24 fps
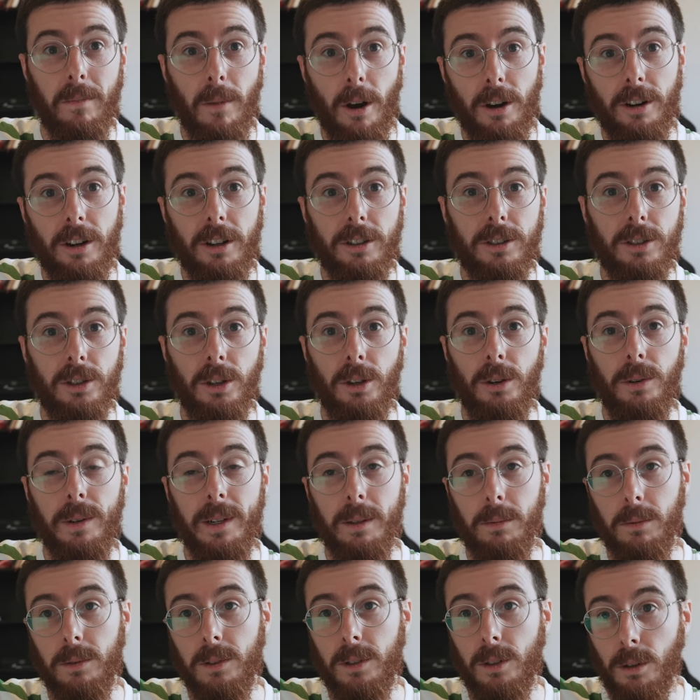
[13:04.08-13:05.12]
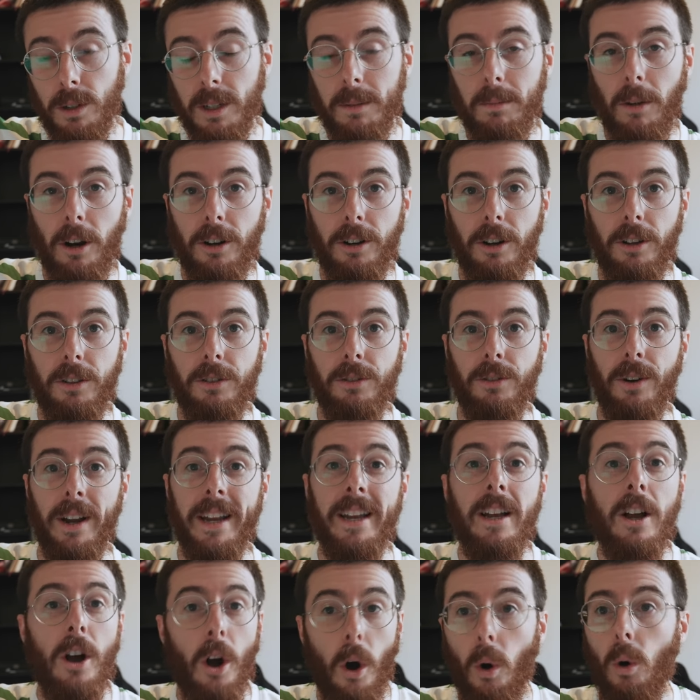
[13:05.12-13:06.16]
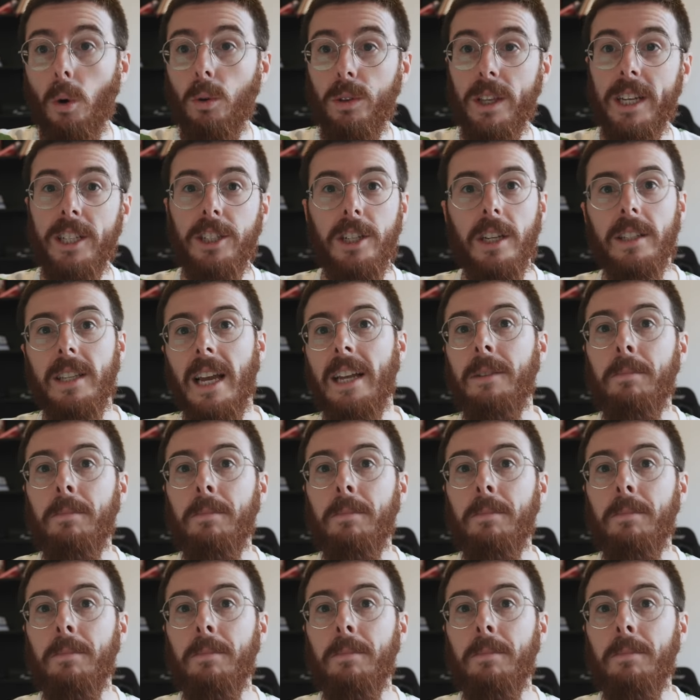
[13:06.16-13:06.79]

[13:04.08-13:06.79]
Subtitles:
of Moto2, and he was good in Moto3 all these years.